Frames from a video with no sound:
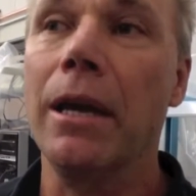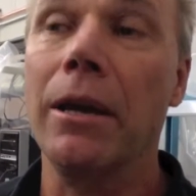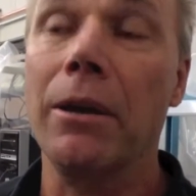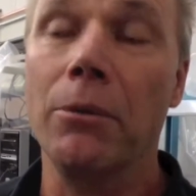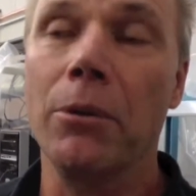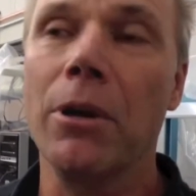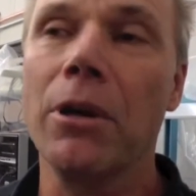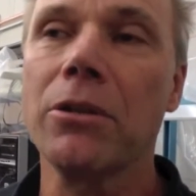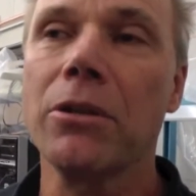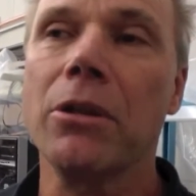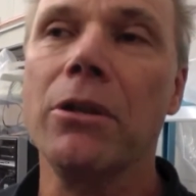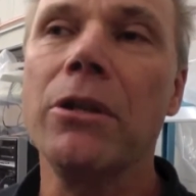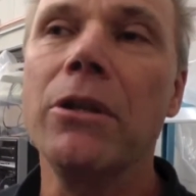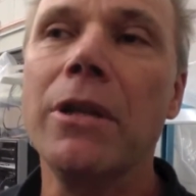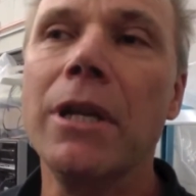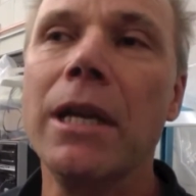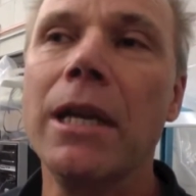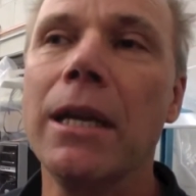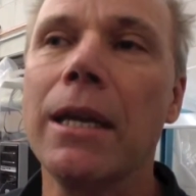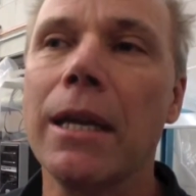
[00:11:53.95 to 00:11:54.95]
We're also
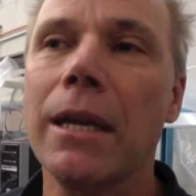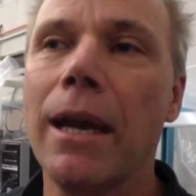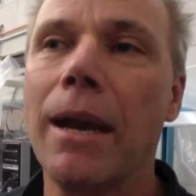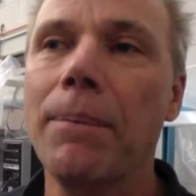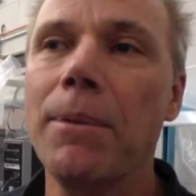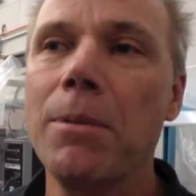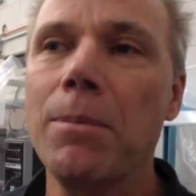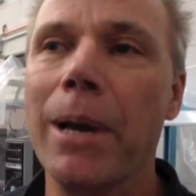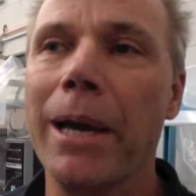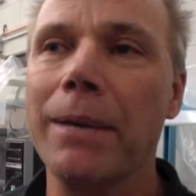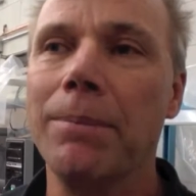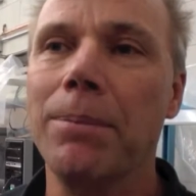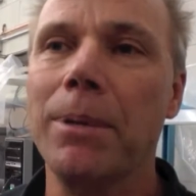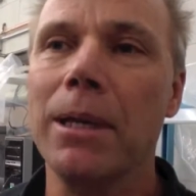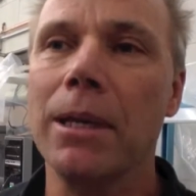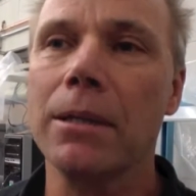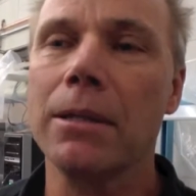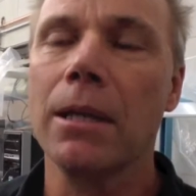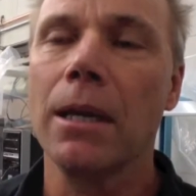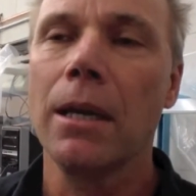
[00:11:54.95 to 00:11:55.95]
unique at Optibike
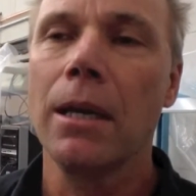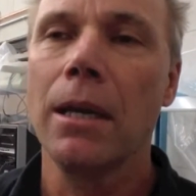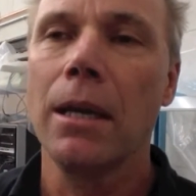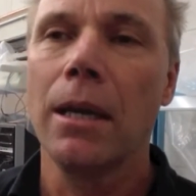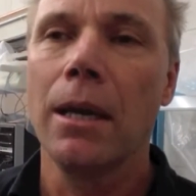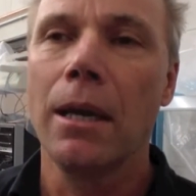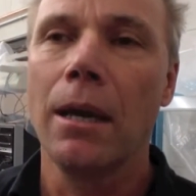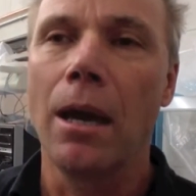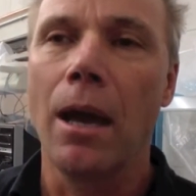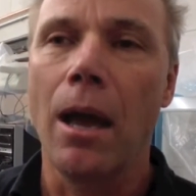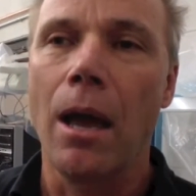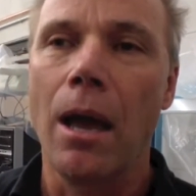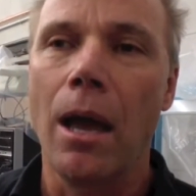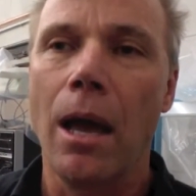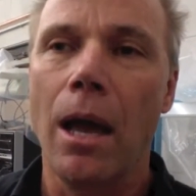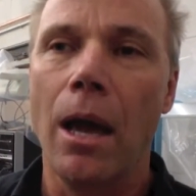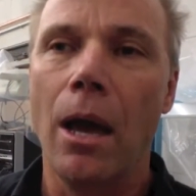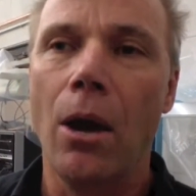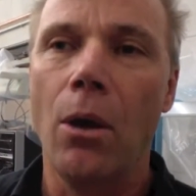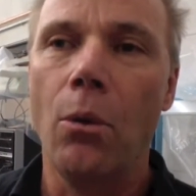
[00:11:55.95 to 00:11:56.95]
because
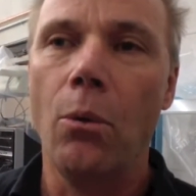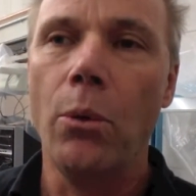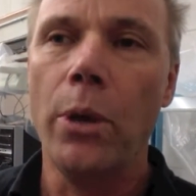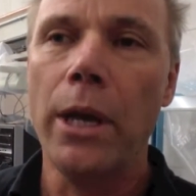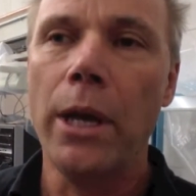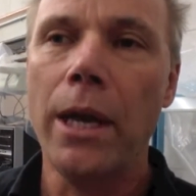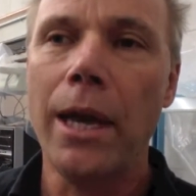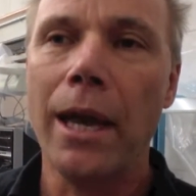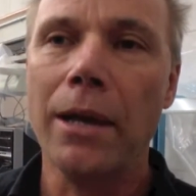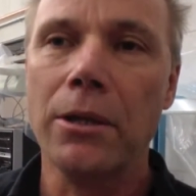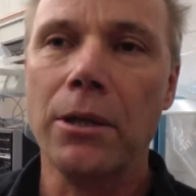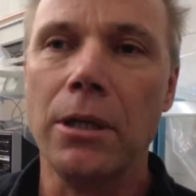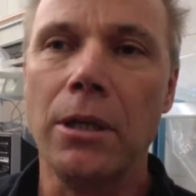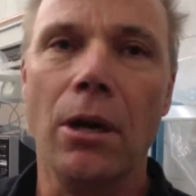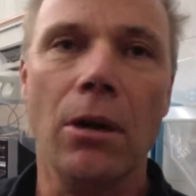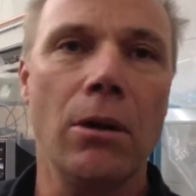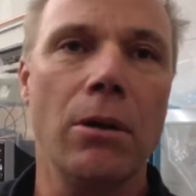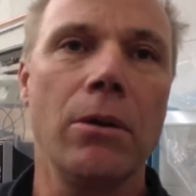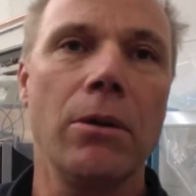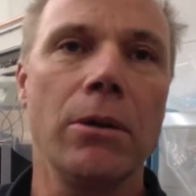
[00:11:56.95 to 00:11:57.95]
we actually
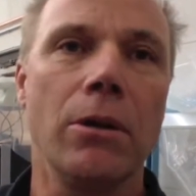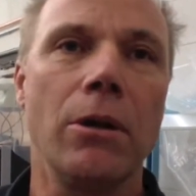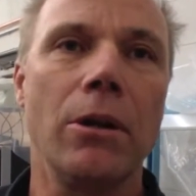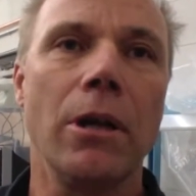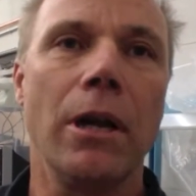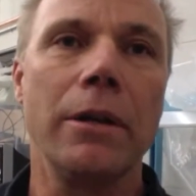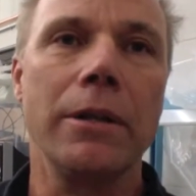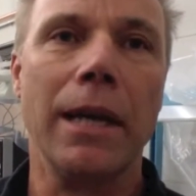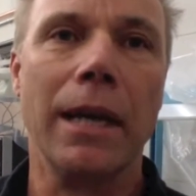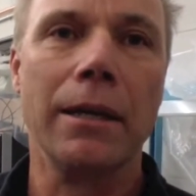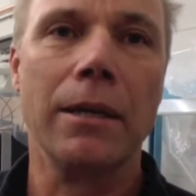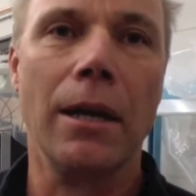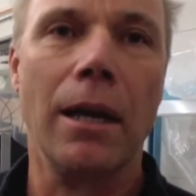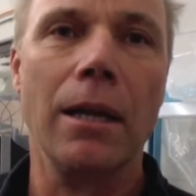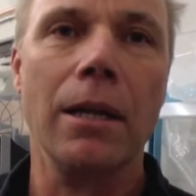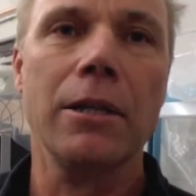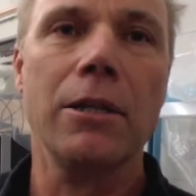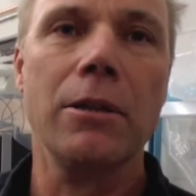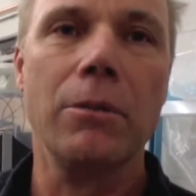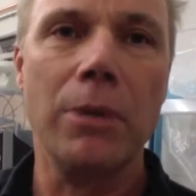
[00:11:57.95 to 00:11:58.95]
own all our
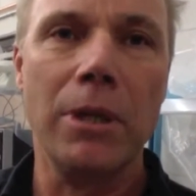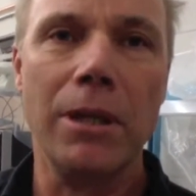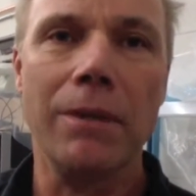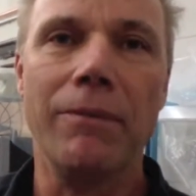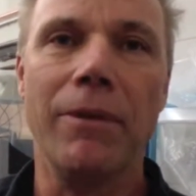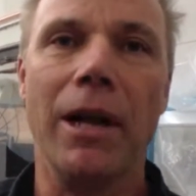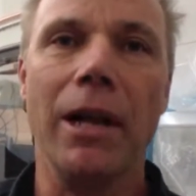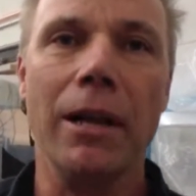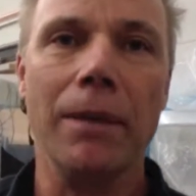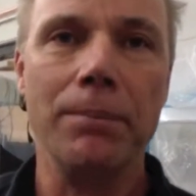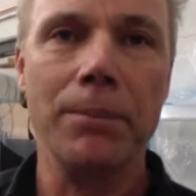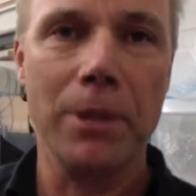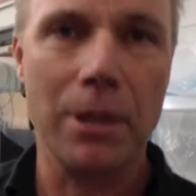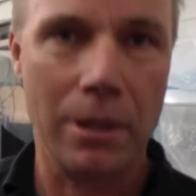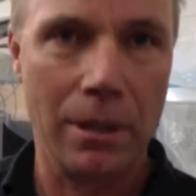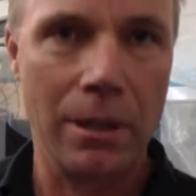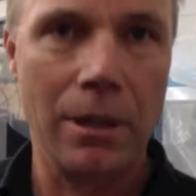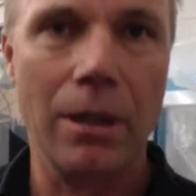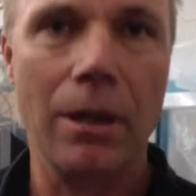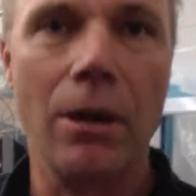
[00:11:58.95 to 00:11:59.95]
technology. We developed
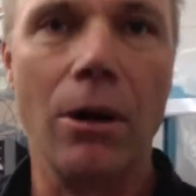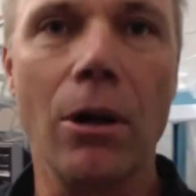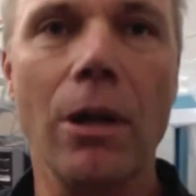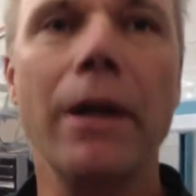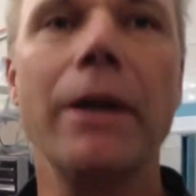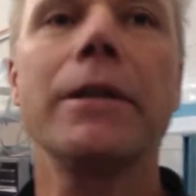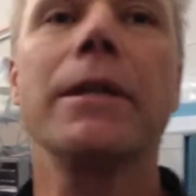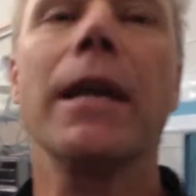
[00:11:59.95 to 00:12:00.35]
all our